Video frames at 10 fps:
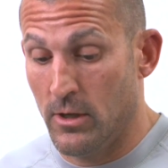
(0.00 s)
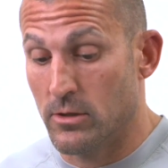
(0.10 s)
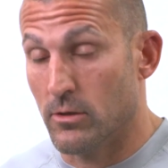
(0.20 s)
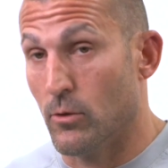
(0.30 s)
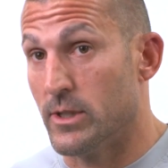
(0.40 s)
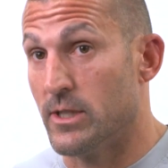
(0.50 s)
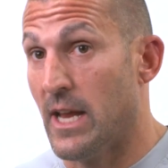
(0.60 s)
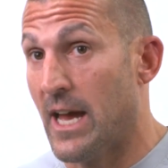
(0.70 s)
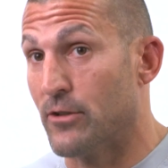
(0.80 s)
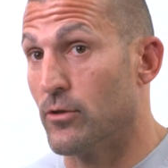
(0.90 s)
So it's
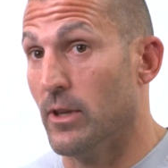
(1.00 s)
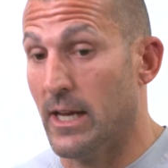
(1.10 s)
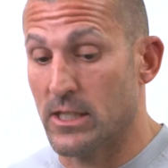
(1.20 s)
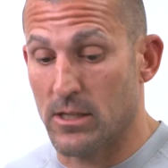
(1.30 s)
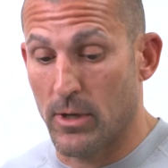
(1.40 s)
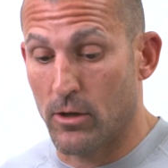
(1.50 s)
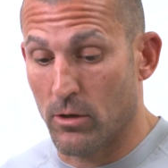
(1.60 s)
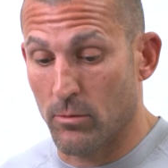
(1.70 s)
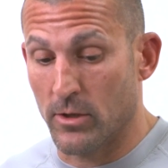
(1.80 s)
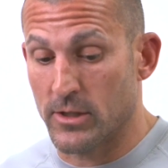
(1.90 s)
naturally
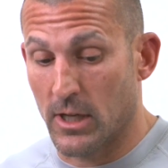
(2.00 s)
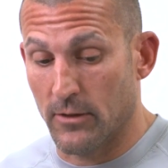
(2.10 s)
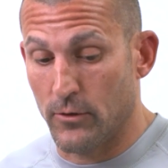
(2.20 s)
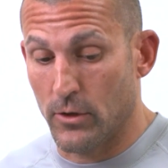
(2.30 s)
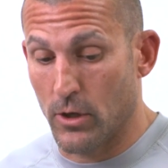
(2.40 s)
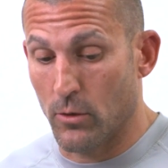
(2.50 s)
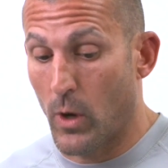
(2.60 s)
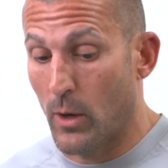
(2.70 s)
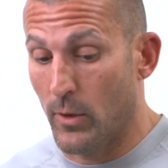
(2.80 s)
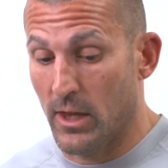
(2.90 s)
antimicrobial, as a lot of you know, and
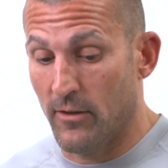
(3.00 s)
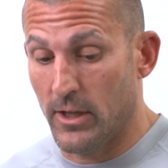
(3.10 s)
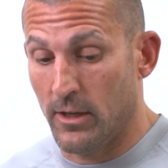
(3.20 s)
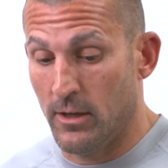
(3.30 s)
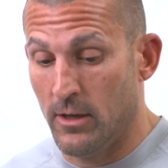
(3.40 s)
why we love it.